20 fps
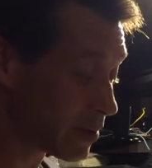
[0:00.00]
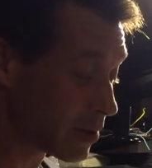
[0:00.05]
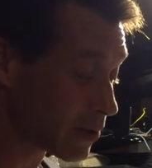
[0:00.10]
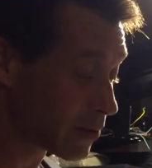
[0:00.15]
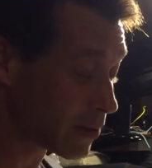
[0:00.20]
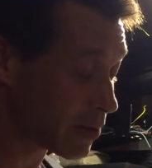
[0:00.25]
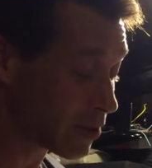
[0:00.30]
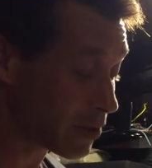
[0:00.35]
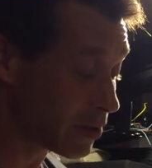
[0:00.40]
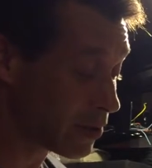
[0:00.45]

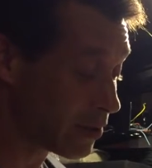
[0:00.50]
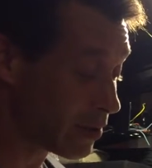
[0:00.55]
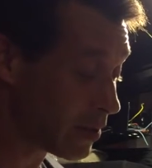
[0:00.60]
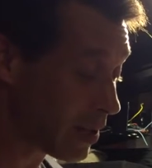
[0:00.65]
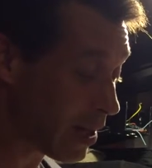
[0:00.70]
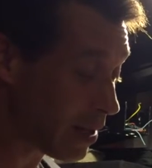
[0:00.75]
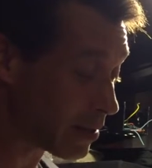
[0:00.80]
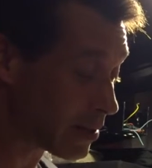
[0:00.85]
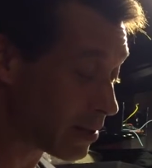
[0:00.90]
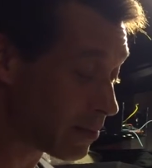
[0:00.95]
this was a
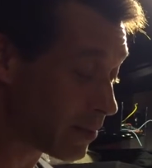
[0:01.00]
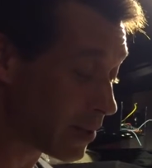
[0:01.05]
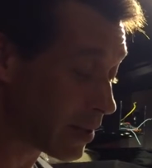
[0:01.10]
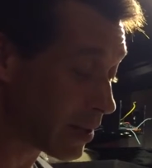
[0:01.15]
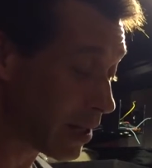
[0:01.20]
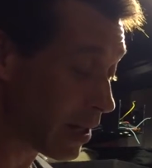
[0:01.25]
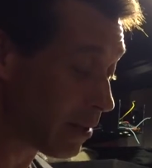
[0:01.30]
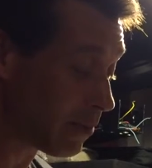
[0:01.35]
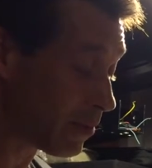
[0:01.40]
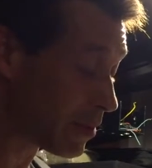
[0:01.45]
2000
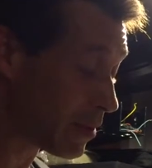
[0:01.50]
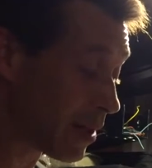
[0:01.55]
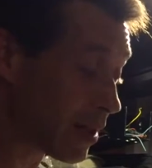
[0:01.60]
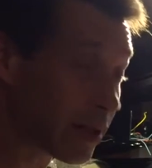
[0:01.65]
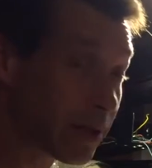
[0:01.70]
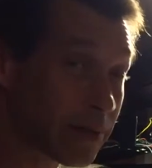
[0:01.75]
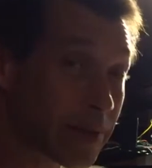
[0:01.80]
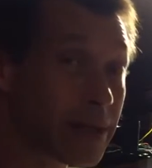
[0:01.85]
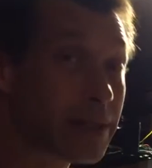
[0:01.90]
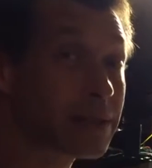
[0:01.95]
milliamp. It was
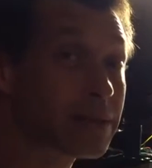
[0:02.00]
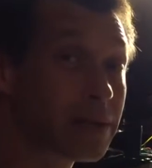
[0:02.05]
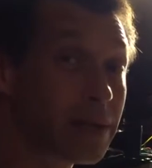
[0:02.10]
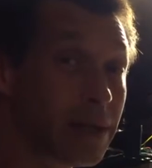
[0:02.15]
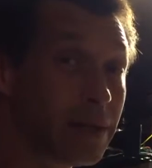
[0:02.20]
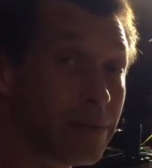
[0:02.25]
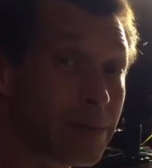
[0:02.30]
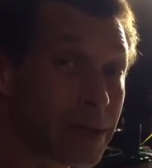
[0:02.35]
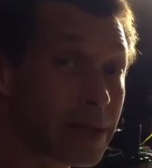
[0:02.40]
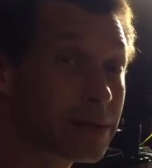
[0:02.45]
not a great
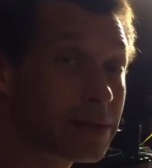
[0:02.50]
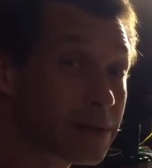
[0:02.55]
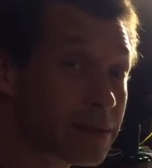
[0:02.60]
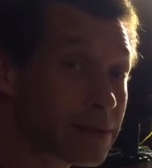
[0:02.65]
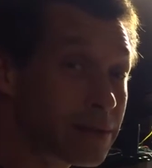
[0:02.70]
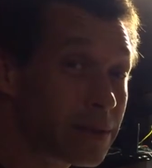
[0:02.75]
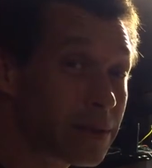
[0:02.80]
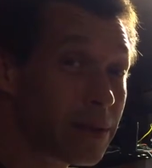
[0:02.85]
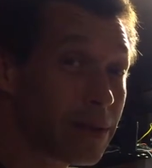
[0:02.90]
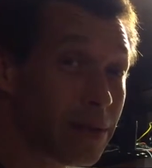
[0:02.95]
cell, but
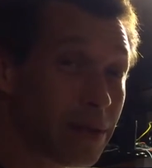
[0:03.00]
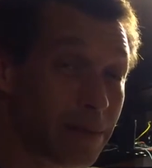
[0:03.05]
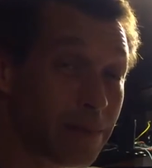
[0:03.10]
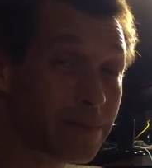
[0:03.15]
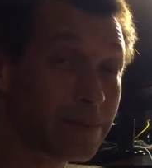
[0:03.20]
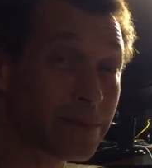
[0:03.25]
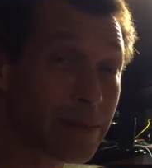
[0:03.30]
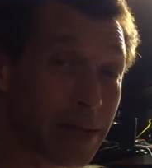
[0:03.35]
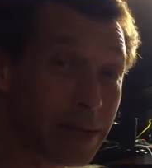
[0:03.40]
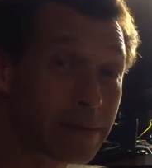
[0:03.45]
it's, you know,
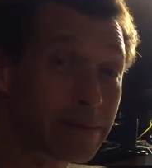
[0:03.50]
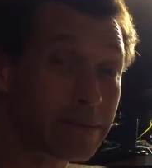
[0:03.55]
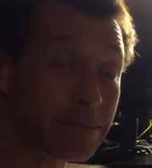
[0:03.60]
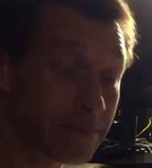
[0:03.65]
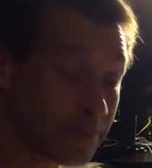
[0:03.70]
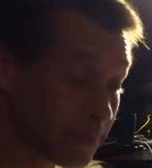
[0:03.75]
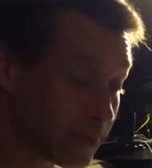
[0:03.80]
I'm not